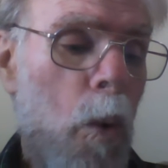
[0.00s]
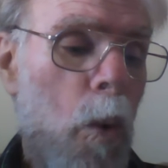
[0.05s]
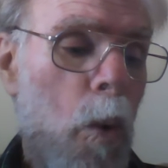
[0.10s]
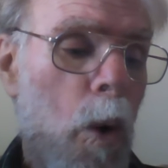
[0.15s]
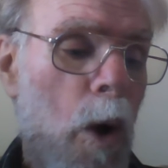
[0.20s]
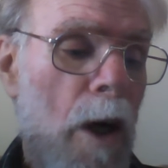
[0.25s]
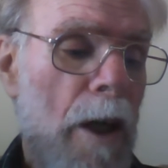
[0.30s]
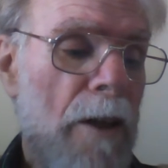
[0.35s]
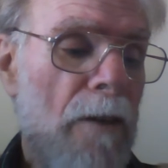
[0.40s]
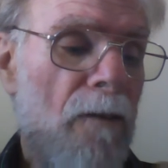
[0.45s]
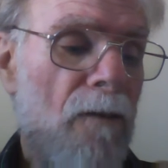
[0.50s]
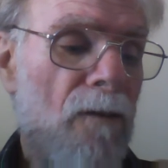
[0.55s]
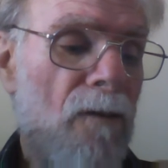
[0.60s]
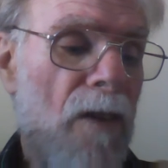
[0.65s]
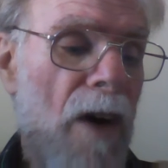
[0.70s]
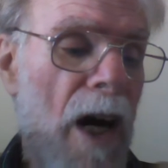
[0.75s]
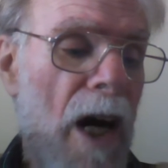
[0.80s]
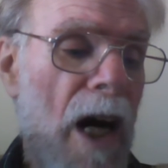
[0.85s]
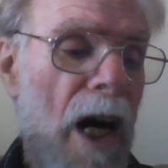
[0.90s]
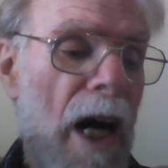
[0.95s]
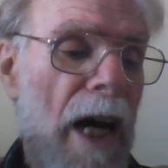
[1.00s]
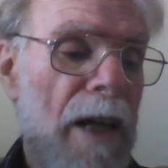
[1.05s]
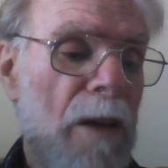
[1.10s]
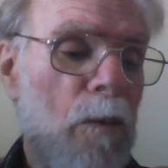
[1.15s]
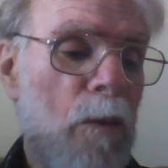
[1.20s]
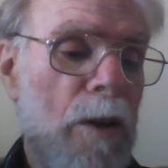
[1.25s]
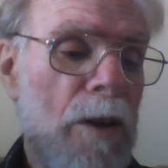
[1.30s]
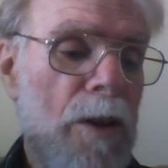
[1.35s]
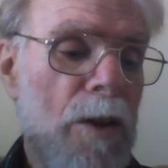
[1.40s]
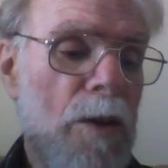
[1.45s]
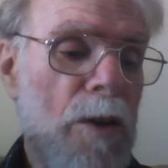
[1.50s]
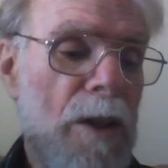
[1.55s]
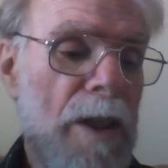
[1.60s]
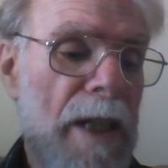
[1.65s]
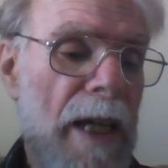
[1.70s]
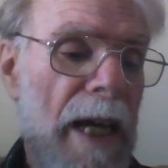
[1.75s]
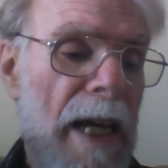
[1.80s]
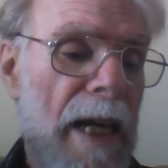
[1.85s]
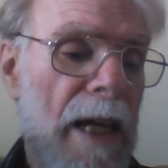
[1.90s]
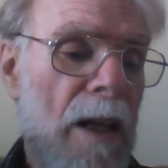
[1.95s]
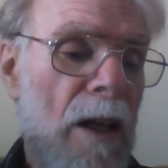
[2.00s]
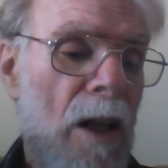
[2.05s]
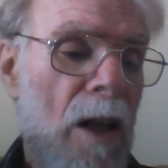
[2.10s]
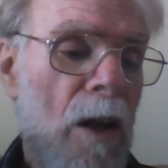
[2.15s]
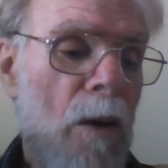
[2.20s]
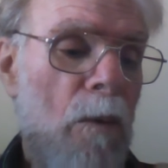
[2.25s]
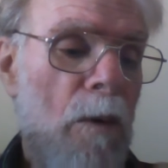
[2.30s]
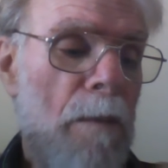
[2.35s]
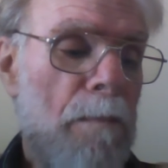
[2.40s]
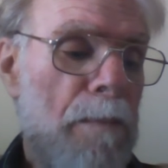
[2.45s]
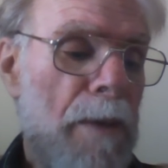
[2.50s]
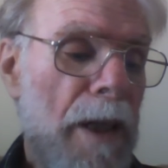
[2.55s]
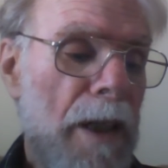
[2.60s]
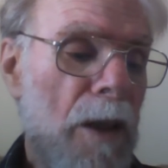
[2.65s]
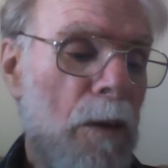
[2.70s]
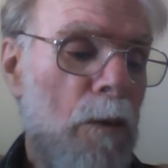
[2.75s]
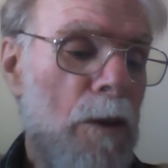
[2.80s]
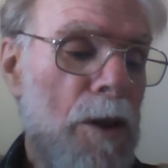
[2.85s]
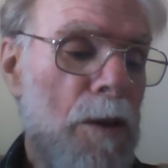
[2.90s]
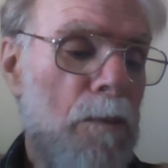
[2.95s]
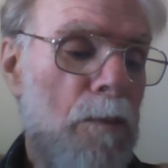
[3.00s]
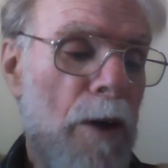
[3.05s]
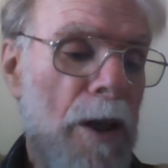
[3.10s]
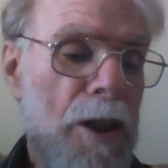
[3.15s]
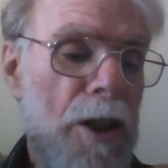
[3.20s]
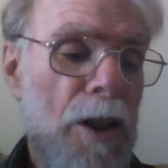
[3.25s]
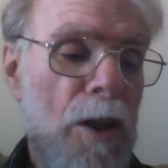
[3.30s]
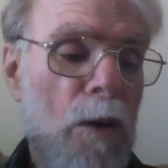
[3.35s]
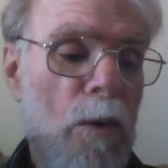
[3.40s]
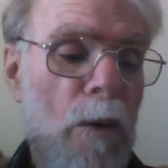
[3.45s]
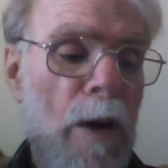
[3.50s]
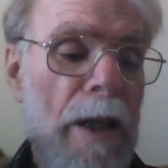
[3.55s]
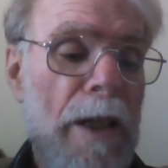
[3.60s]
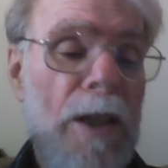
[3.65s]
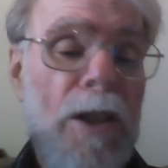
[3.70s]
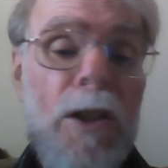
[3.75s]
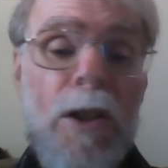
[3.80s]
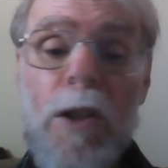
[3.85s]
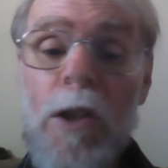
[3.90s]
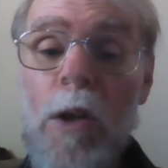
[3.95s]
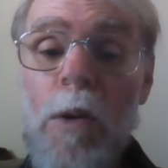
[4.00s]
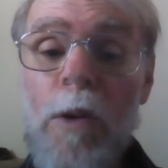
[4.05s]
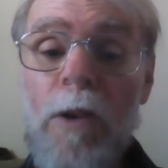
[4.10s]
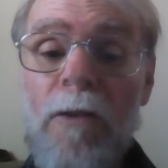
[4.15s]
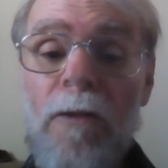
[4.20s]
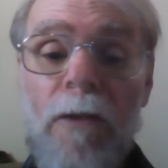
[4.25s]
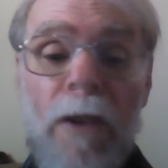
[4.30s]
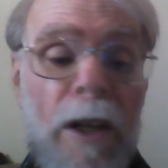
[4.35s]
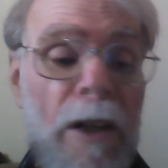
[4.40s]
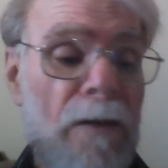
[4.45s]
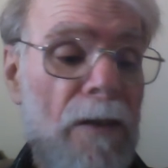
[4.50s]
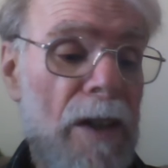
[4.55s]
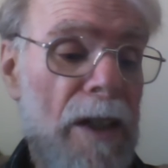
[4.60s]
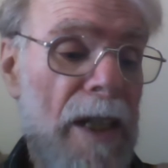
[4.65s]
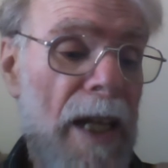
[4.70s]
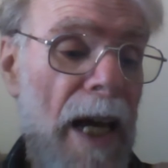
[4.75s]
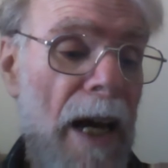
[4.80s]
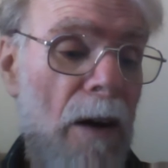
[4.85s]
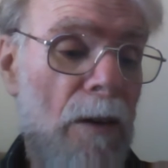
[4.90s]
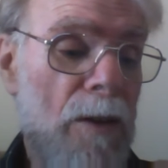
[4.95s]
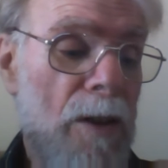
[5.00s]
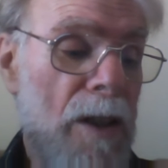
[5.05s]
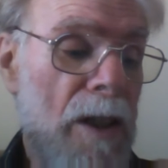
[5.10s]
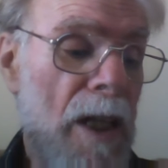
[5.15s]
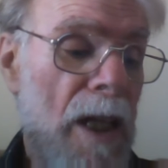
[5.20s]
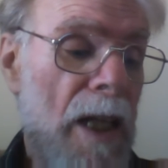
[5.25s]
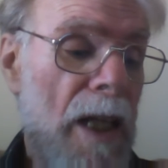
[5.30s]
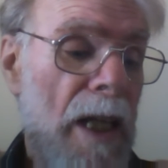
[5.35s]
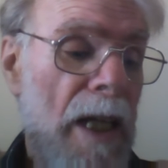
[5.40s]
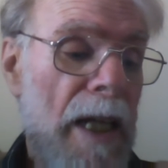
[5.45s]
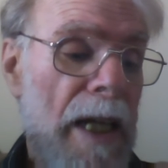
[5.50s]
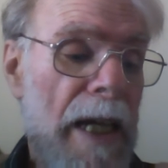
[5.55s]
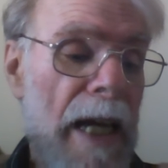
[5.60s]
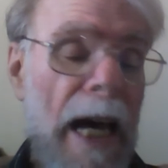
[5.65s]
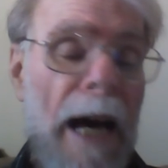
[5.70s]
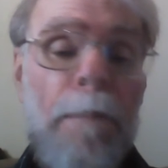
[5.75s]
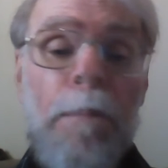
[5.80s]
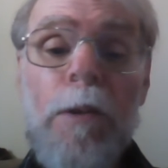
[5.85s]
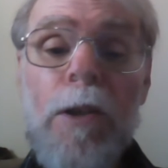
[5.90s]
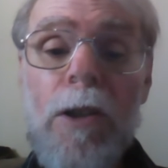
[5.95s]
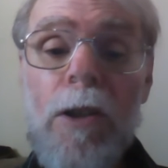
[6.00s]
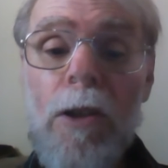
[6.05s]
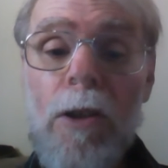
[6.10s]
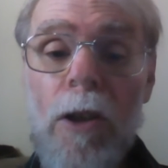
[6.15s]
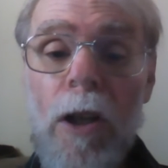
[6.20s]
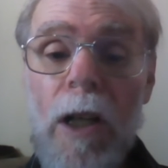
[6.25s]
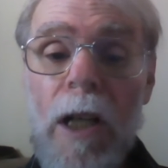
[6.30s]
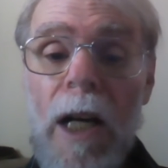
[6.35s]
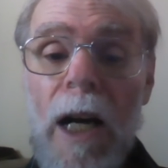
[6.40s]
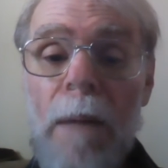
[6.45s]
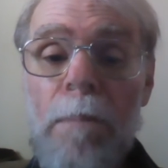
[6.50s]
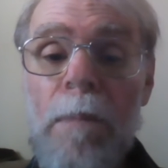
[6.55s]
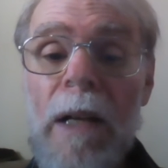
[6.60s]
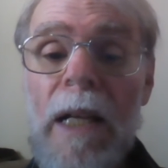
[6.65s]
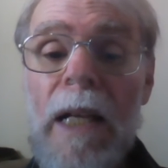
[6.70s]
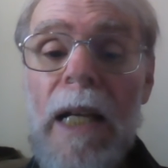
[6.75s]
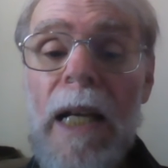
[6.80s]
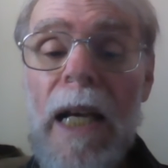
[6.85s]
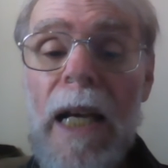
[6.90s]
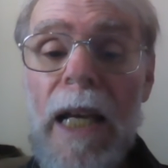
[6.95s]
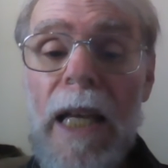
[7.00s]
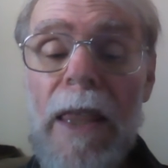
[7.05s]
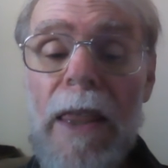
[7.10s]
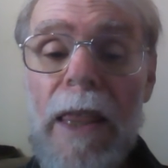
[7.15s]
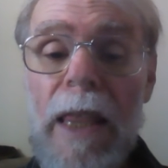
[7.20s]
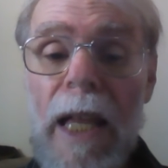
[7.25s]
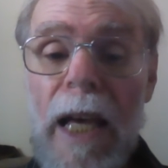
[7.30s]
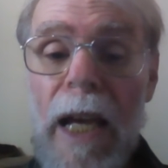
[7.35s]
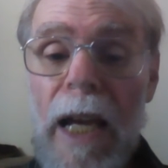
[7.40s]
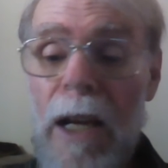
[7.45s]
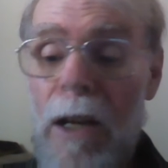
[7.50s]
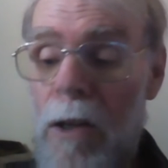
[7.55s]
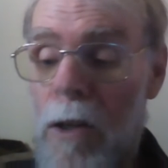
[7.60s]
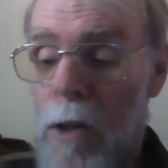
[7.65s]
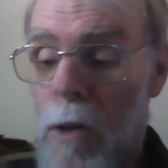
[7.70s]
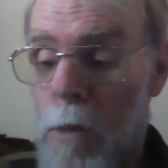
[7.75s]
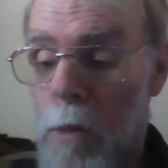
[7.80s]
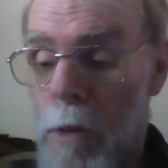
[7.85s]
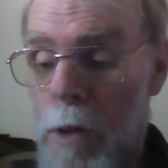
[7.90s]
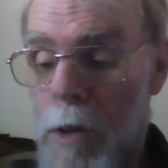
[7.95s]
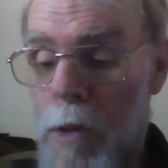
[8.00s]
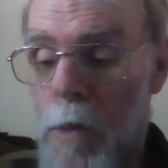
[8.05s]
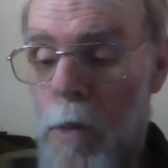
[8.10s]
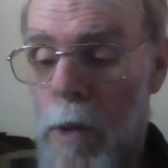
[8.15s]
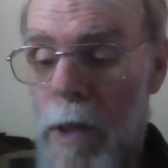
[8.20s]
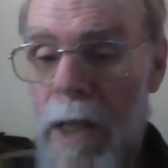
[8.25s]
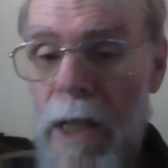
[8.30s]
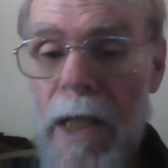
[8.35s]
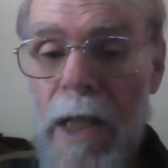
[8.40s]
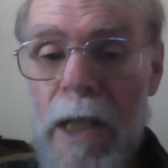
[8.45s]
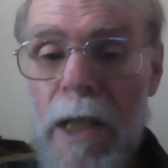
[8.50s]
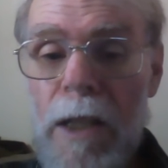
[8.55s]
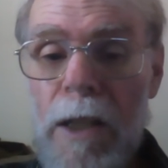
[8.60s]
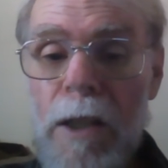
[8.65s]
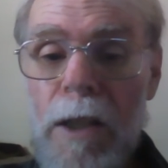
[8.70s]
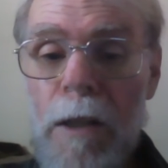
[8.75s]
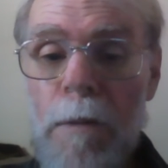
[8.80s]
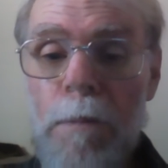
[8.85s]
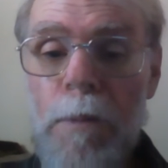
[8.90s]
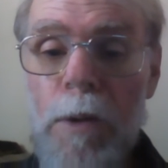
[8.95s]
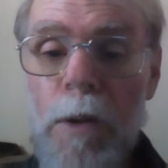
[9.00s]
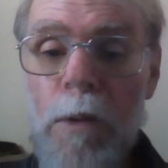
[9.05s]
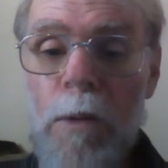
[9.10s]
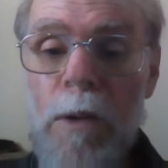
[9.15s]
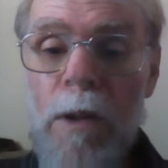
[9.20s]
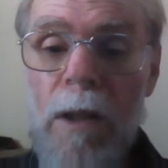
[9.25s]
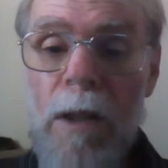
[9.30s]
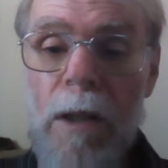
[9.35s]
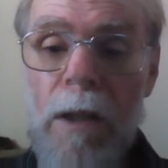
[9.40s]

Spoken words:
One fine winter's day, when Piglet was brushing away the snow in front of his house, he happened to look up, and there was Winnie the Pooh.